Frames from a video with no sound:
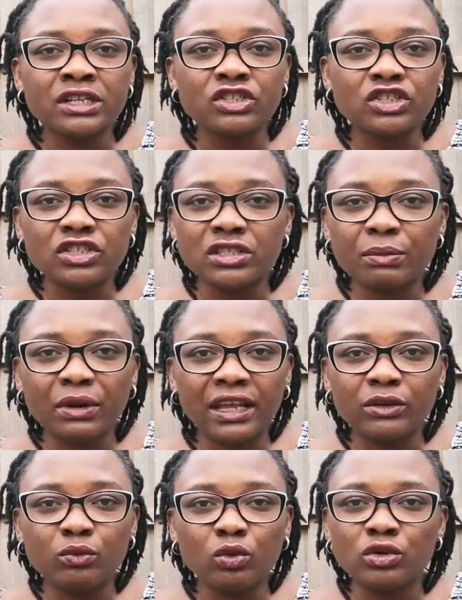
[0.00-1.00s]
just the
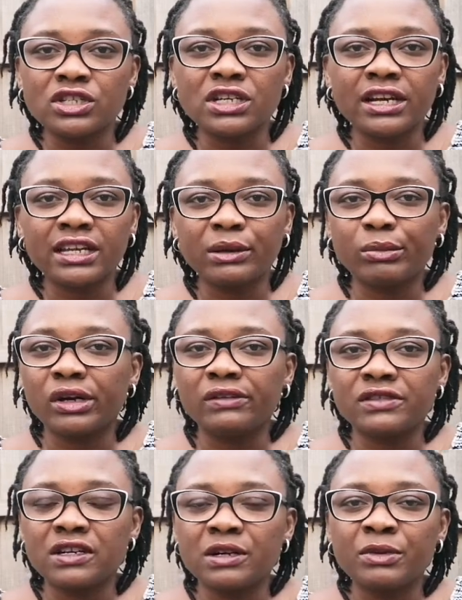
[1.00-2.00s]
plain water in a
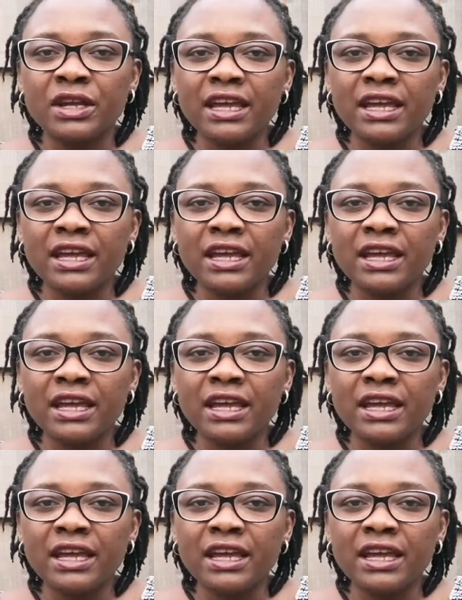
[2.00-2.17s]
bathtub,